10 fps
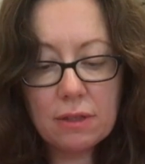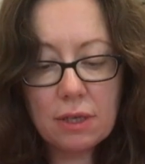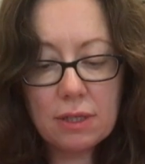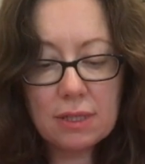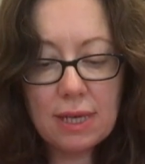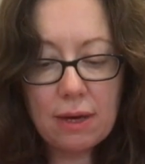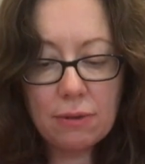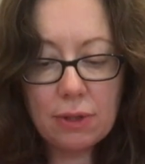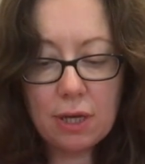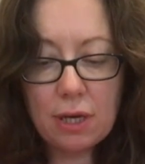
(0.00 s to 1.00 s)
going to
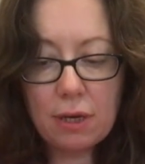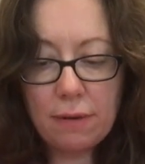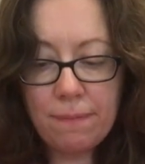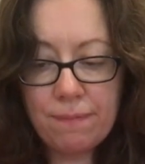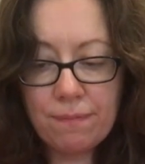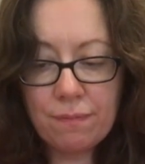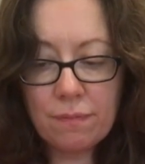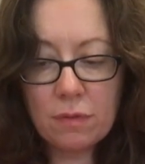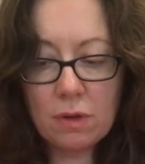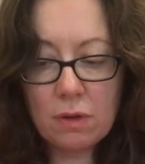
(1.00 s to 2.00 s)
tell you
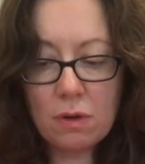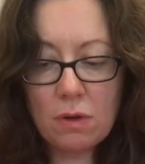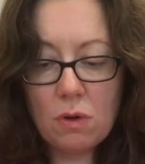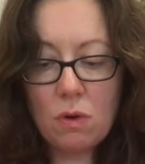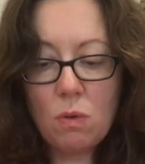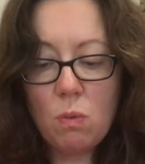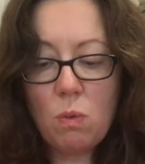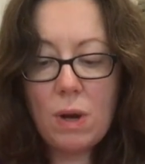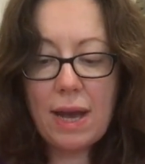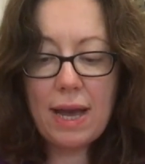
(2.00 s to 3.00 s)

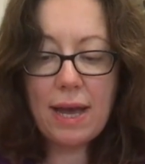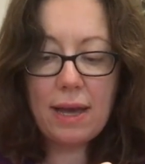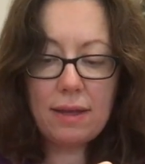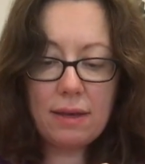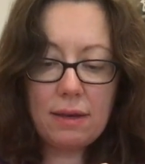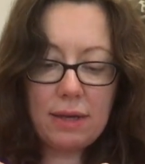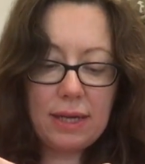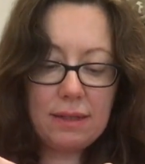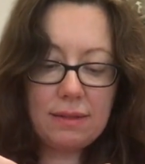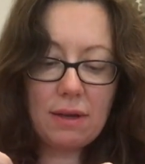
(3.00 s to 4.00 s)
where
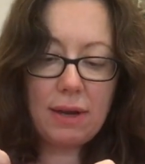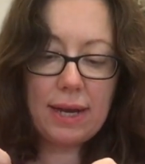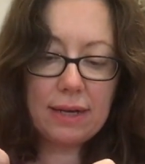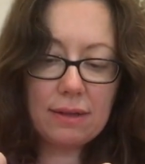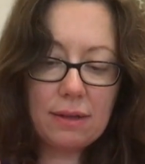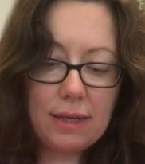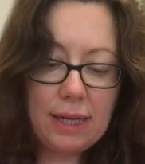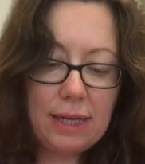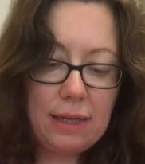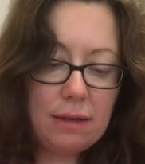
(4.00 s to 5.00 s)
it's
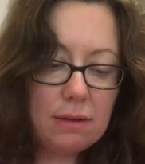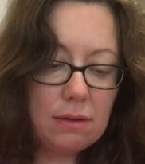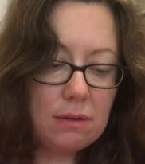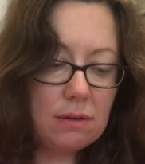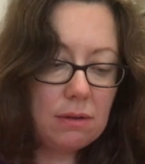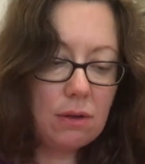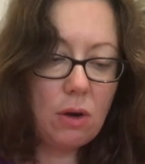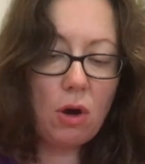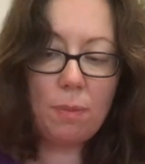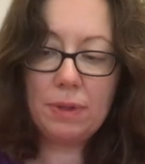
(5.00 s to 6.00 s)
diagonally
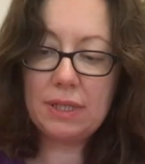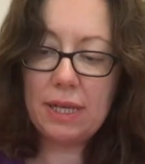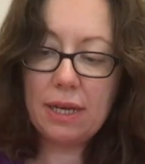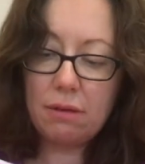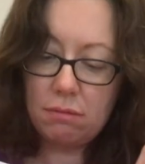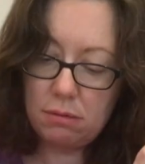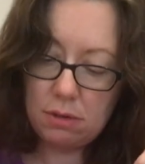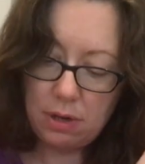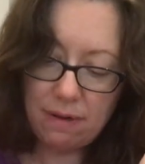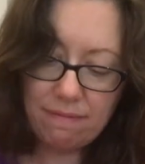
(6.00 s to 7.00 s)
opposite.
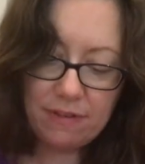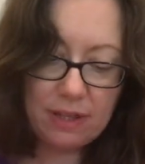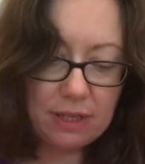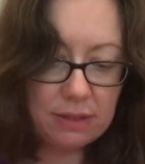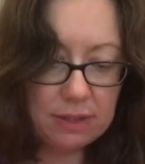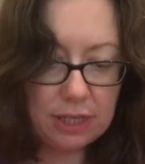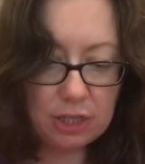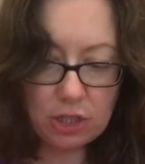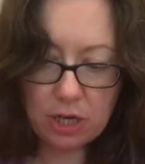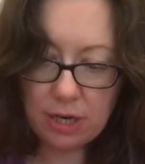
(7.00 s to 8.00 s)
And for this
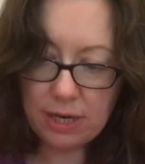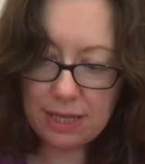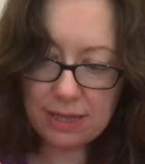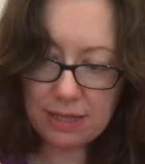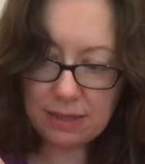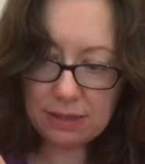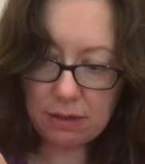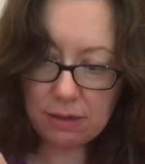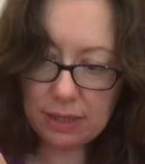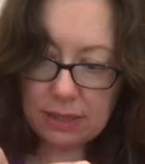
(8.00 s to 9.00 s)
t-shirt in this
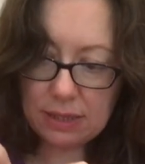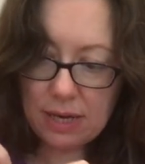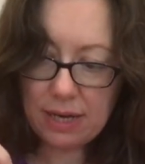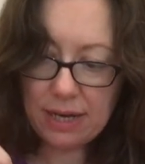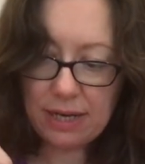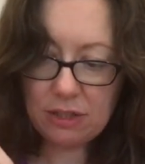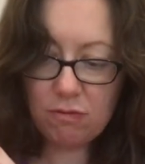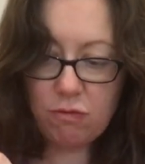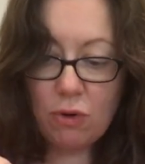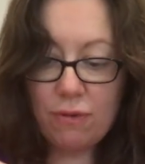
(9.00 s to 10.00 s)
size, it's
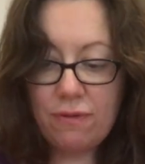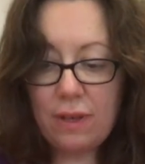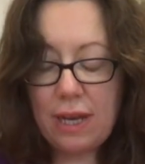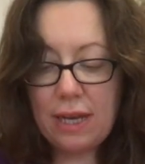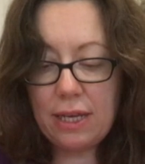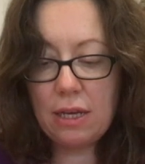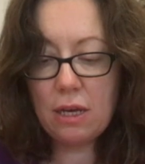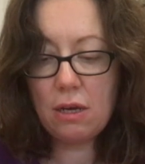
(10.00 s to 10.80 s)
roughly